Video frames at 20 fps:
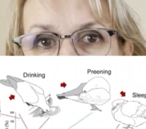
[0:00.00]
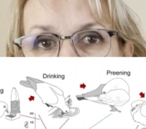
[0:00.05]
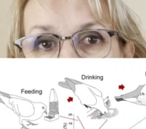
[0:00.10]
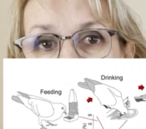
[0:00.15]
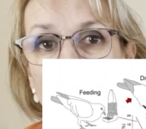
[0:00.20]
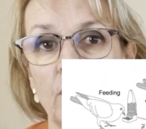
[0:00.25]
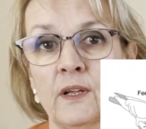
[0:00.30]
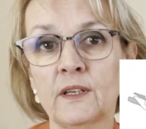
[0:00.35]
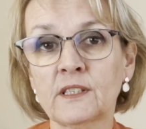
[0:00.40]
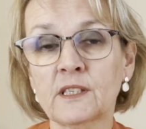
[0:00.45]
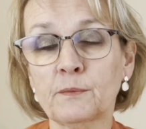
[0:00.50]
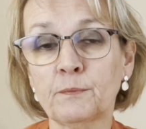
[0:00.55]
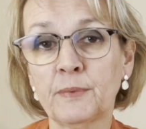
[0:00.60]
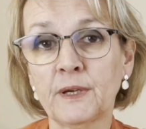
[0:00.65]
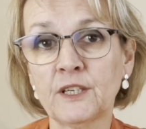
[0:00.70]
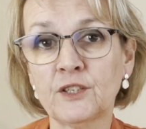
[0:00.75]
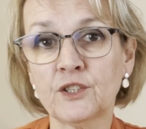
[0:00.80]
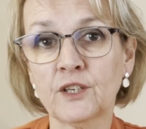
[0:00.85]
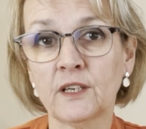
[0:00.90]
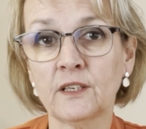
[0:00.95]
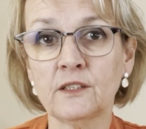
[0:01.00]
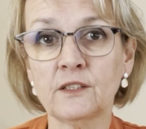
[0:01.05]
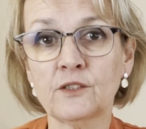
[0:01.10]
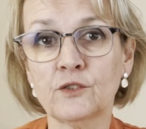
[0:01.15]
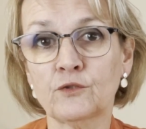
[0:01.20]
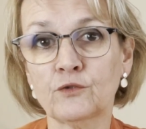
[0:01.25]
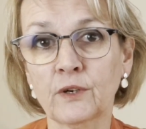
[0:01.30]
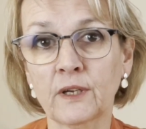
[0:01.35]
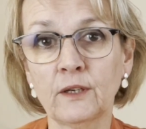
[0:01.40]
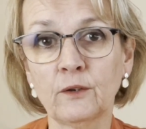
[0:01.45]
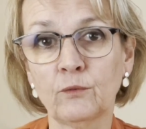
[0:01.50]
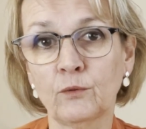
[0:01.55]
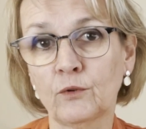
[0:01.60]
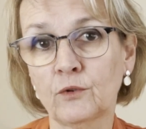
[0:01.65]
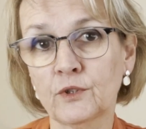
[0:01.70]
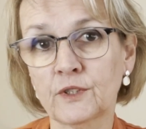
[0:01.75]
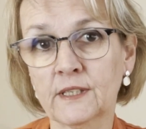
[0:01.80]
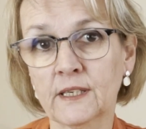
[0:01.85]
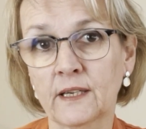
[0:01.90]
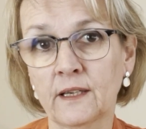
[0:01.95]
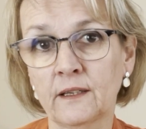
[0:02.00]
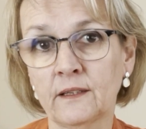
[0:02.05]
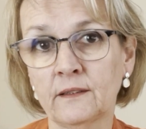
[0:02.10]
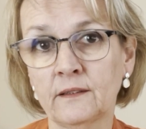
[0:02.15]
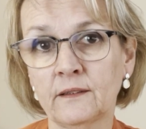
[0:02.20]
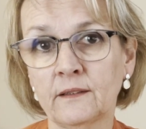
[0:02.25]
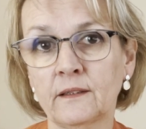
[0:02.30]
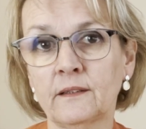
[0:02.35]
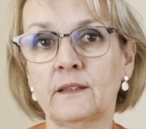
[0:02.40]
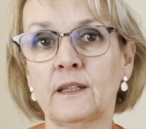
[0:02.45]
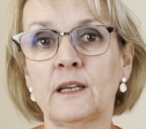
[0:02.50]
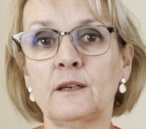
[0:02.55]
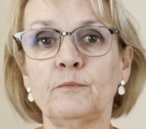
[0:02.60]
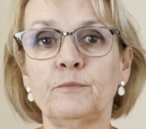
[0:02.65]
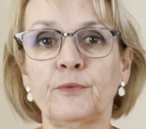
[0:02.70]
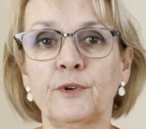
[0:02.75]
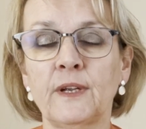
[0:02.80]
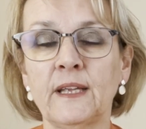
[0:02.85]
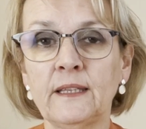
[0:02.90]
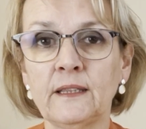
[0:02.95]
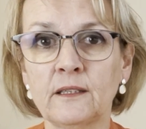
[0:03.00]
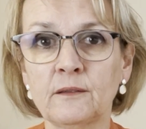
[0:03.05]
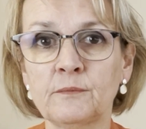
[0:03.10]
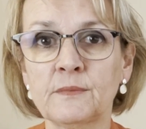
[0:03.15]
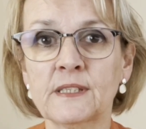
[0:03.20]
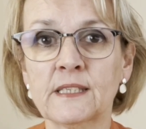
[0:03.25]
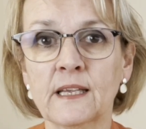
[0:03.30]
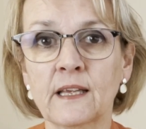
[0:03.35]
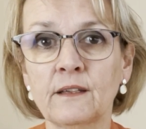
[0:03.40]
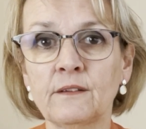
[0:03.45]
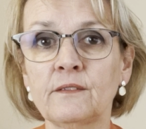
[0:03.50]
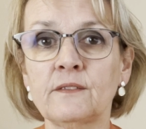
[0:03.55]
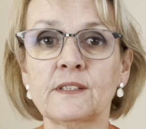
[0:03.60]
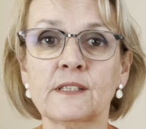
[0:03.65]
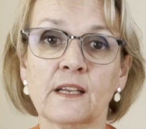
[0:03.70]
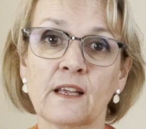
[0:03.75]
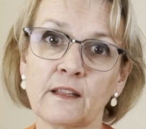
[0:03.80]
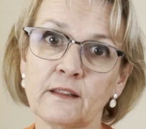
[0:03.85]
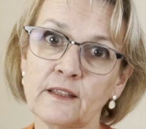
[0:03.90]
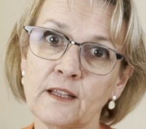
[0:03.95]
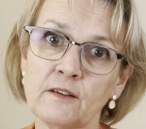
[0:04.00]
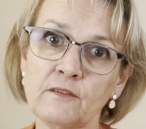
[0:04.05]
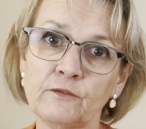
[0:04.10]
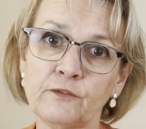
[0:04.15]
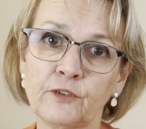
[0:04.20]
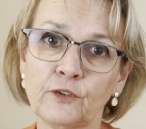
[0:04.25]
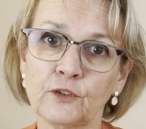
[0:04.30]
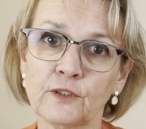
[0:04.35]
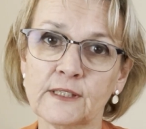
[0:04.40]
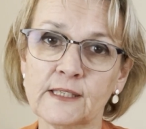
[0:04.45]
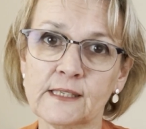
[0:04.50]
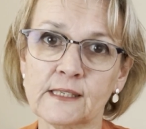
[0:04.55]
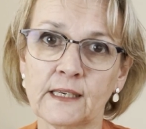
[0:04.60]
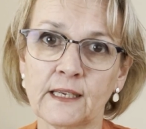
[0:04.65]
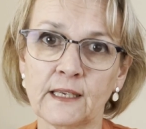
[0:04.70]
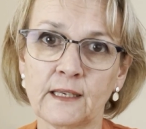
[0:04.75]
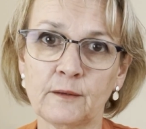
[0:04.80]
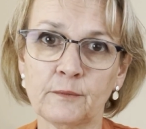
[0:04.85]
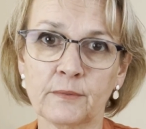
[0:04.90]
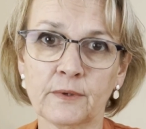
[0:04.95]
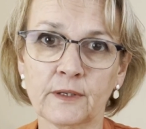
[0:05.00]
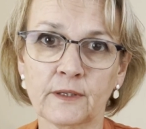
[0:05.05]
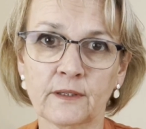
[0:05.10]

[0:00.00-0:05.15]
whilst pigeons drink water, then preen themselves and then fall asleep.